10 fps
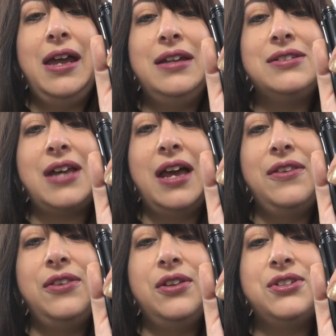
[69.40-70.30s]
it's
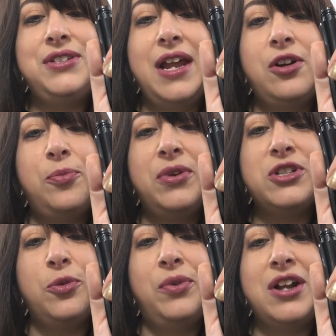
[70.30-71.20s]
got the standard
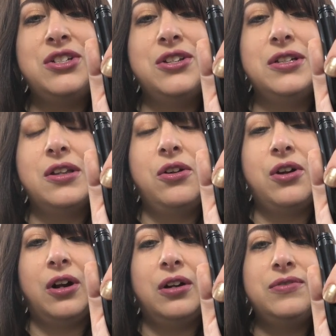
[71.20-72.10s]
bristle brush. There's a little
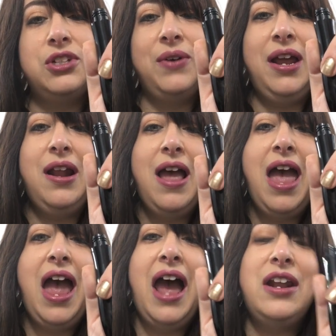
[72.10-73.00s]
curve to it,
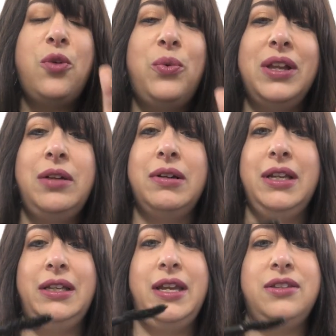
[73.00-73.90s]
and I
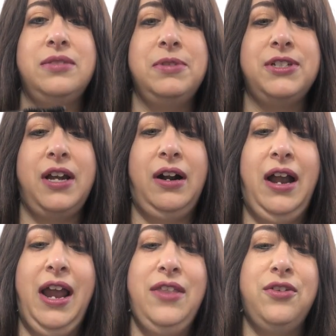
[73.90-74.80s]
really like this
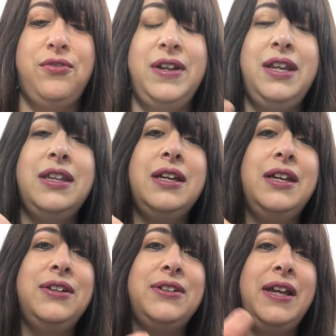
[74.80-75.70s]
mascara. And the funny thing
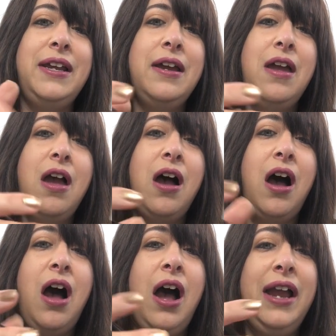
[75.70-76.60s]
is, like,
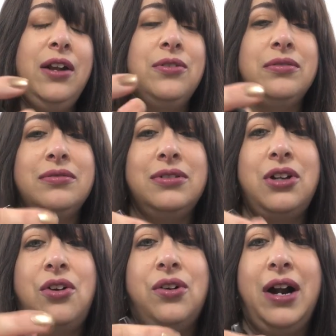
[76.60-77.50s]
I don't
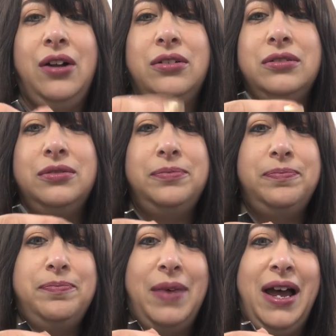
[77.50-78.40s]
go around
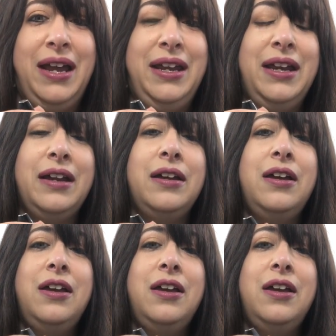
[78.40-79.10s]
buying